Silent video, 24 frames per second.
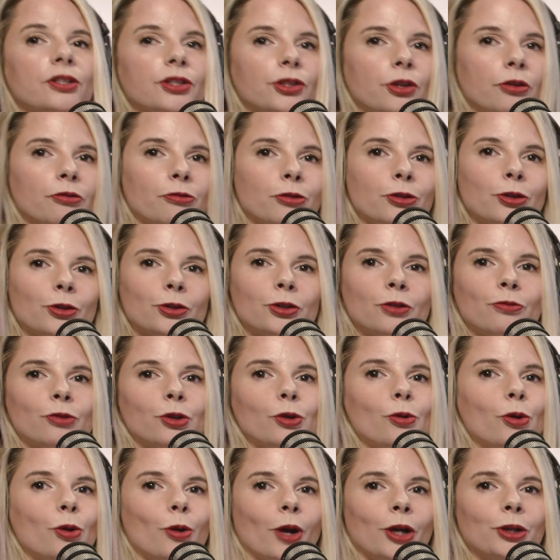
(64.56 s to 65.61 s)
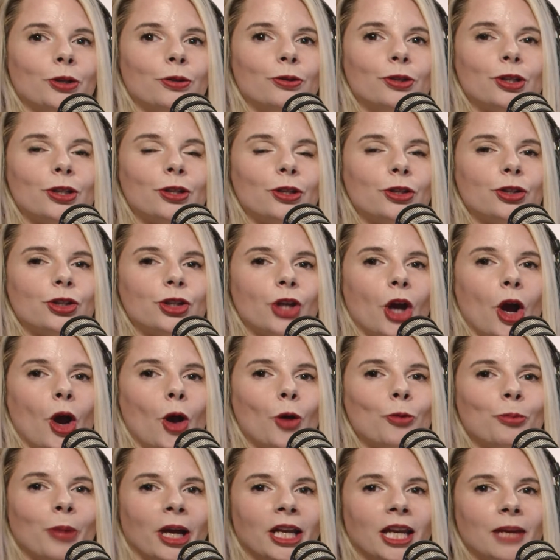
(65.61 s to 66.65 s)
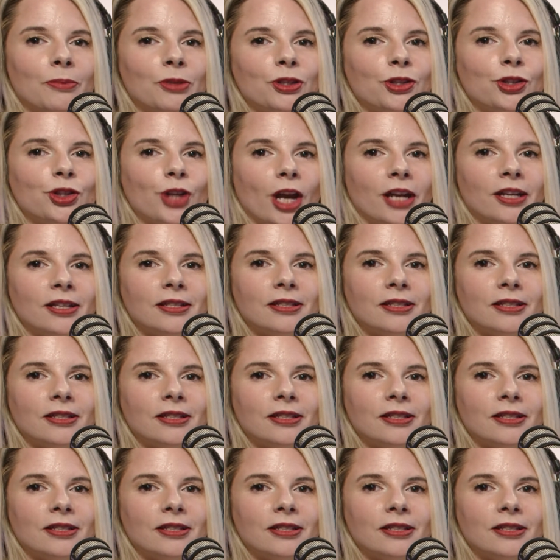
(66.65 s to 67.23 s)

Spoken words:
So for those of you who are new to the show, my name is Jenny